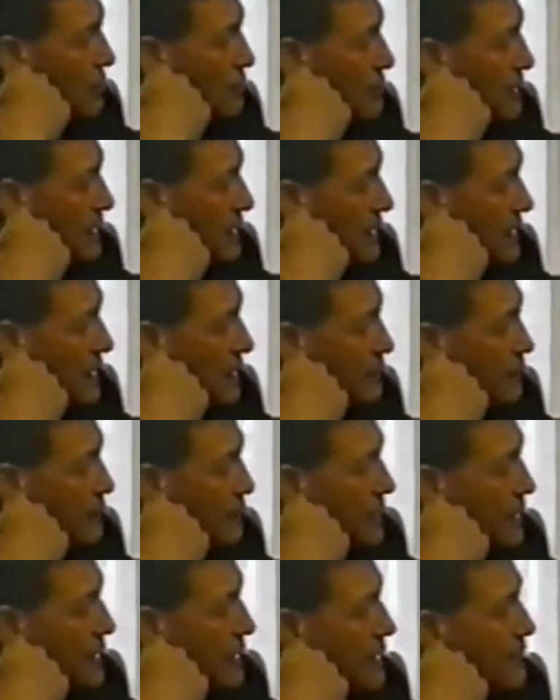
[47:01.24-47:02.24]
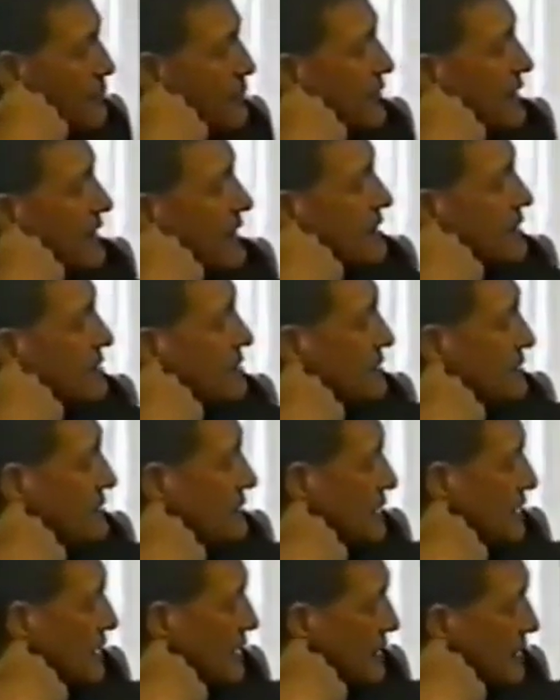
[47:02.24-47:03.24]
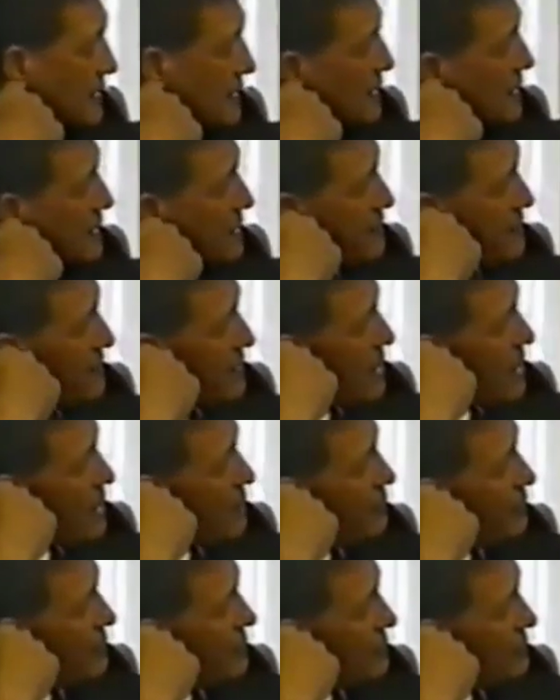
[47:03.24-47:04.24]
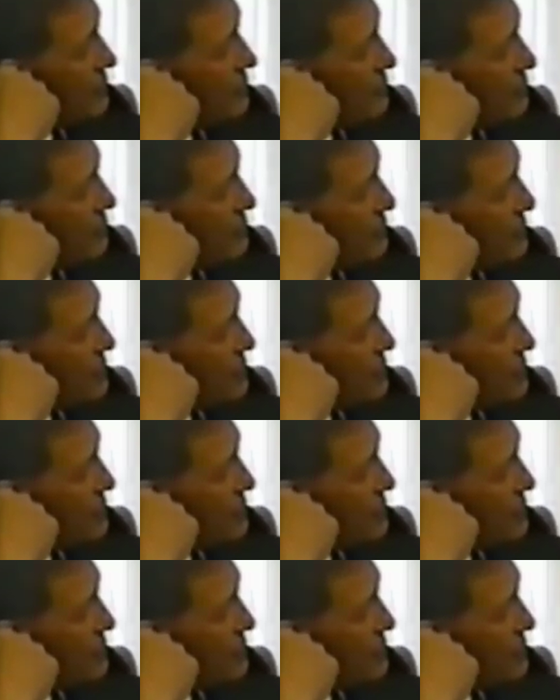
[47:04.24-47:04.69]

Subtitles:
I'm going to get, Peter, is to see a little Ethiopian